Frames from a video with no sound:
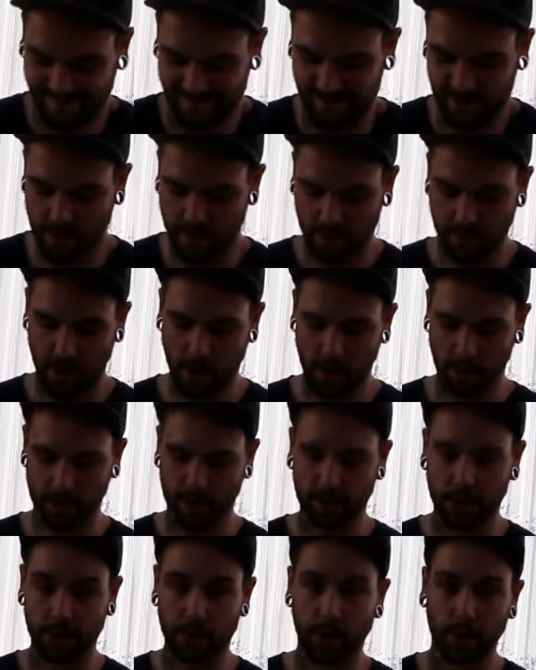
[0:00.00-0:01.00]
It pops
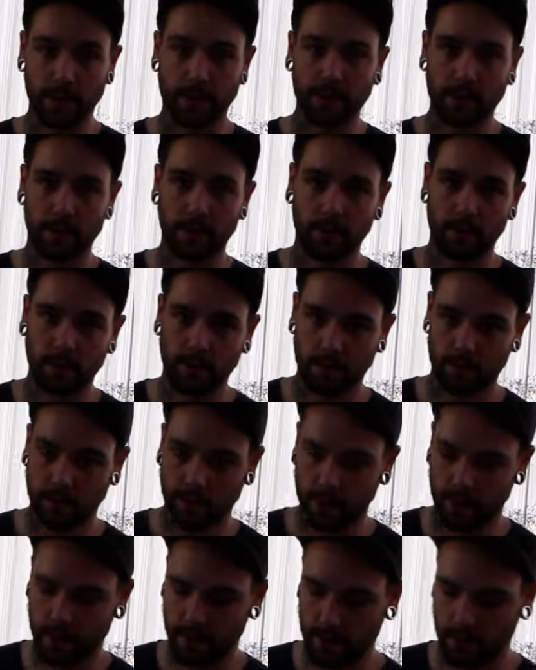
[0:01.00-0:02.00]
the joints out,
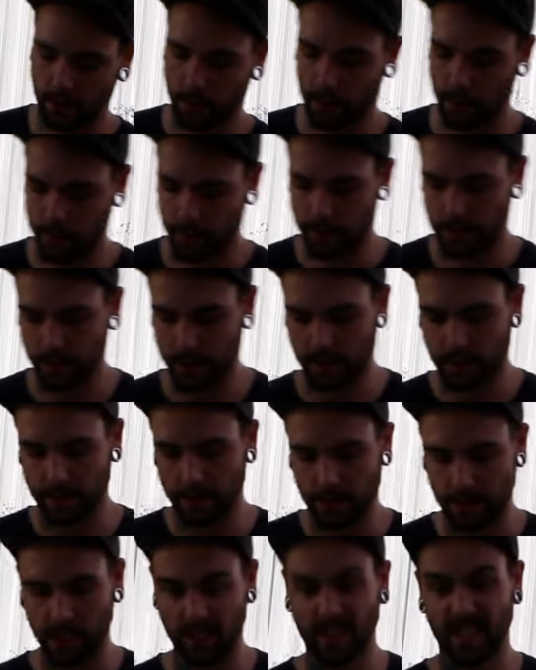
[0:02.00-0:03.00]
and that way it's just easier
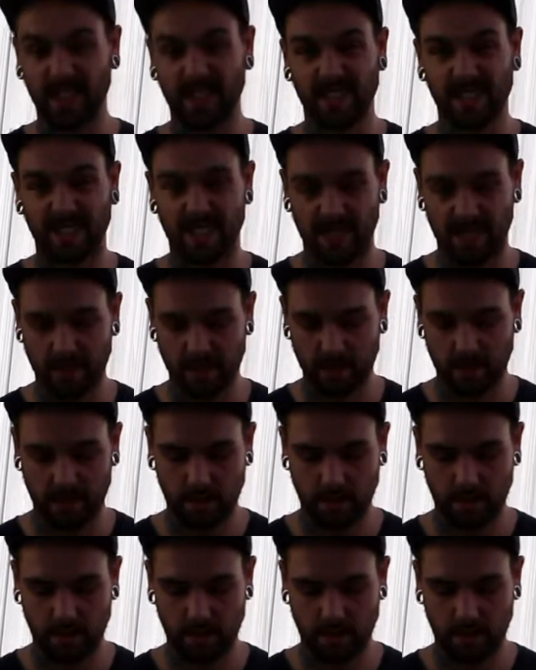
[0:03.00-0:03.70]
to clean inside.